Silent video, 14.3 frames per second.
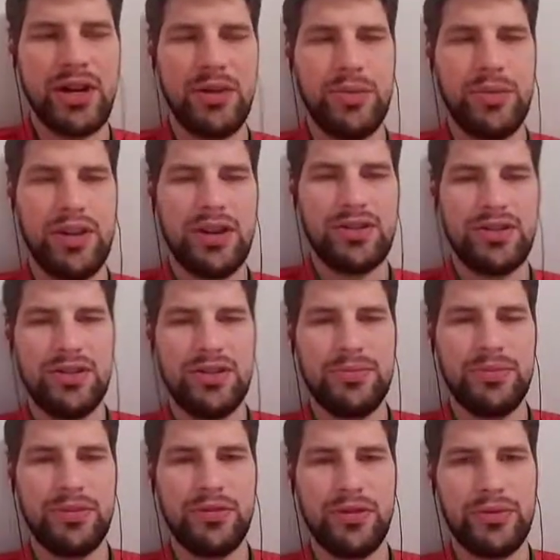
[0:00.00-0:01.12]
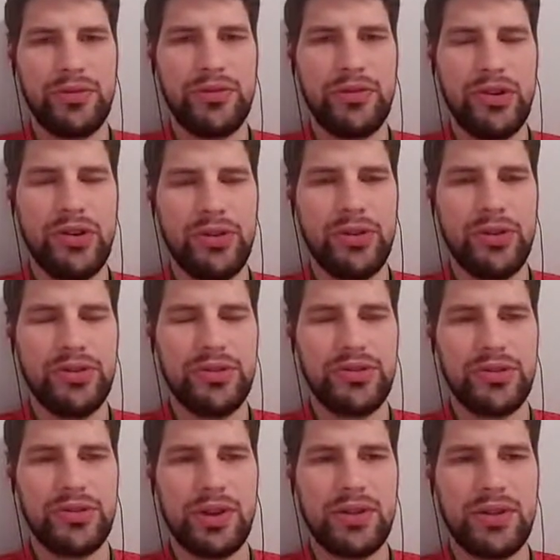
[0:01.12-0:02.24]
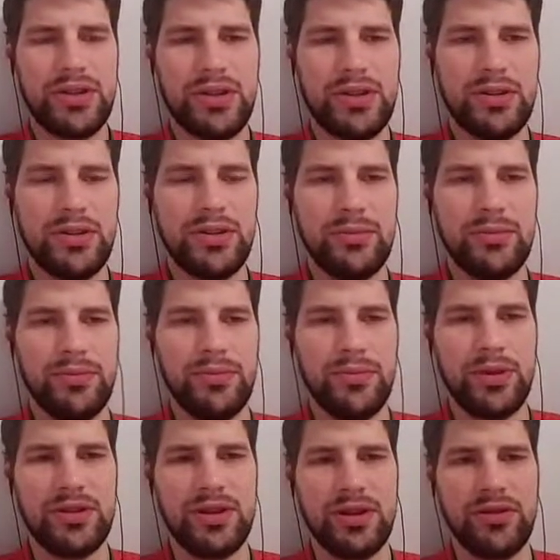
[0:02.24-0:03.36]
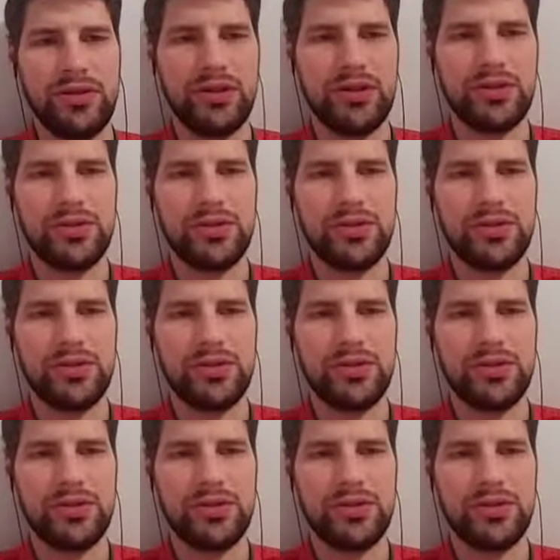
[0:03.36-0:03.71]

we actually performed very well this round. We can take a look at our